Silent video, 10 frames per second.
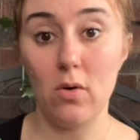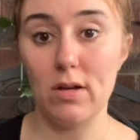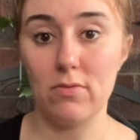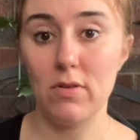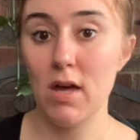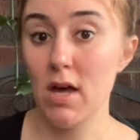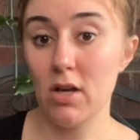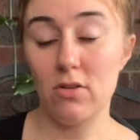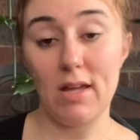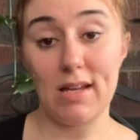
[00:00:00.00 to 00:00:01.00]
if
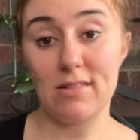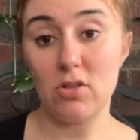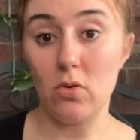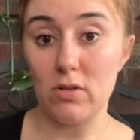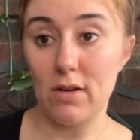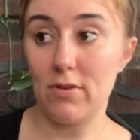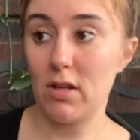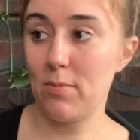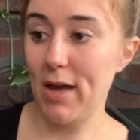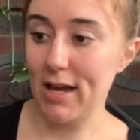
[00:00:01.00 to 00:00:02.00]
you'd like us to hold off on
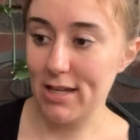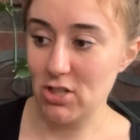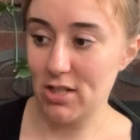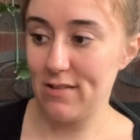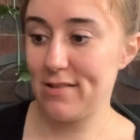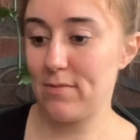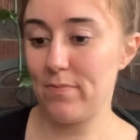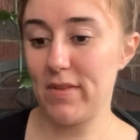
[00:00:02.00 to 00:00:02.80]
your packages.